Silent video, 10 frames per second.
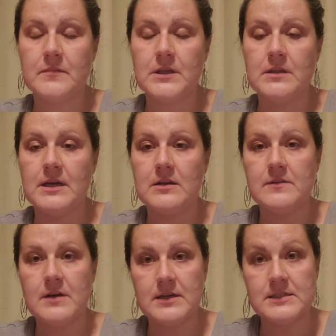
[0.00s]

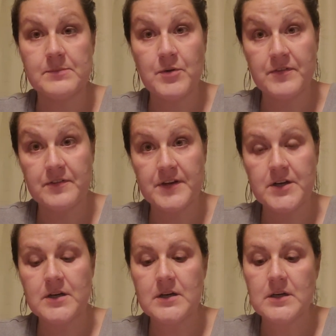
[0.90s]
that slip over the
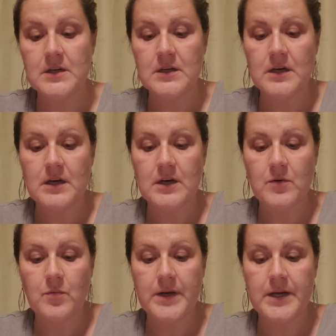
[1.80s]
finger,
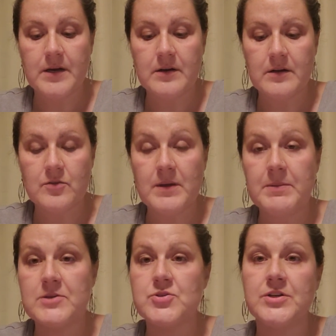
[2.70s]
where you may be
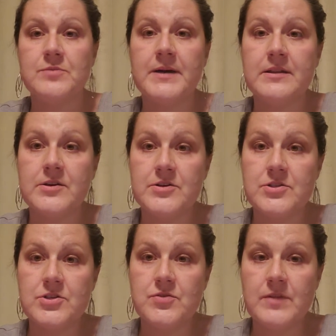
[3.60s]
instructed by the nurse
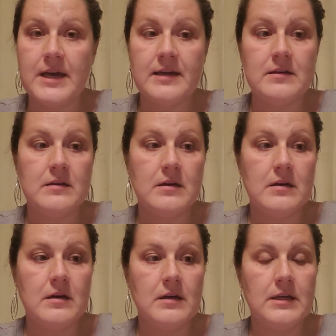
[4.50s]
to do that
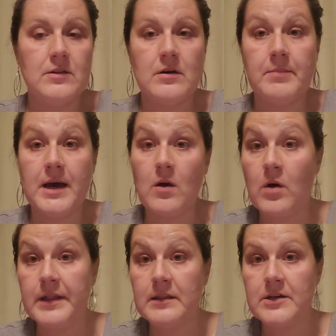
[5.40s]
either upon
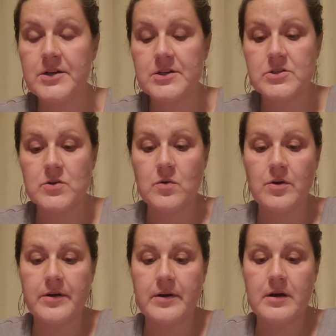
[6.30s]
calling the nurse
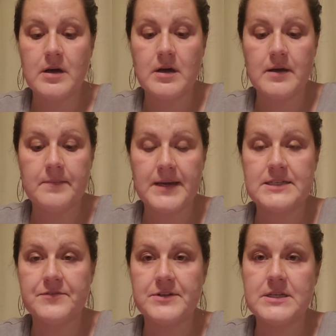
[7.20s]
or at
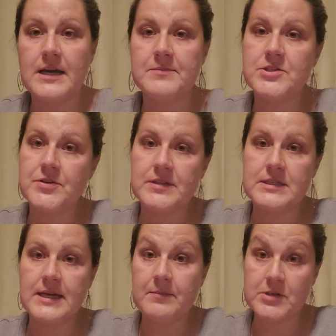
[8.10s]
different times during the
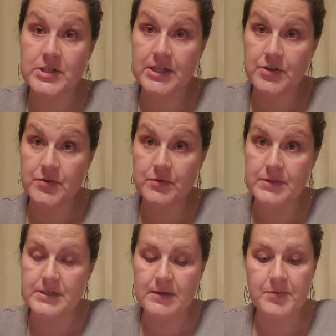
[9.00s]
day, much like you're doing with
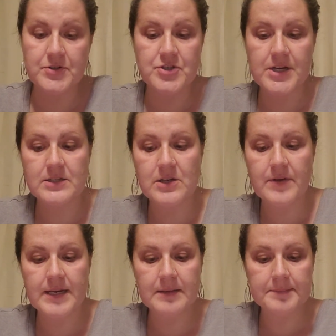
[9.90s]
the temperature checks
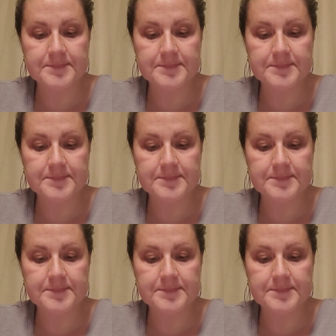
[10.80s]
already.